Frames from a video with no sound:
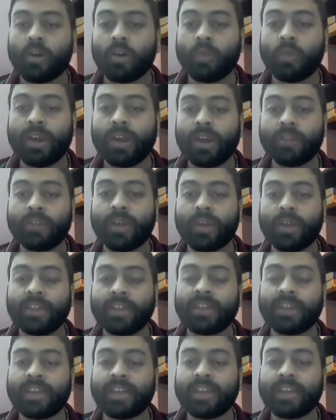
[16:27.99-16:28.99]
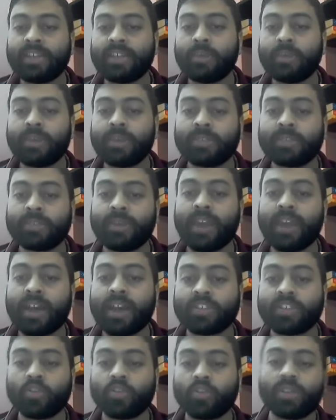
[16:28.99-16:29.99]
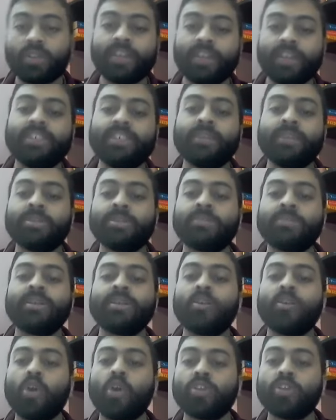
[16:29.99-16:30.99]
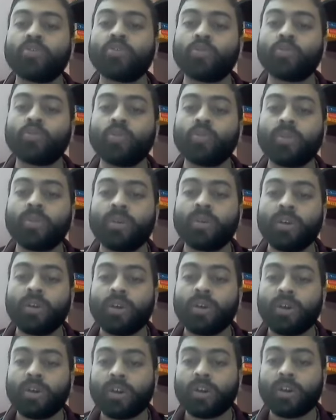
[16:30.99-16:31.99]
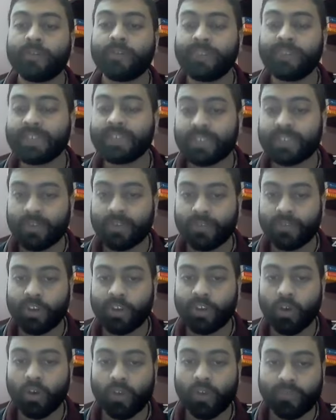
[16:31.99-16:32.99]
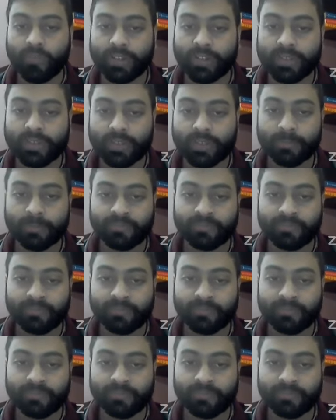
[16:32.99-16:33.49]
wherein the AGM has been asked or the EGM has been called through VC, video conferencing.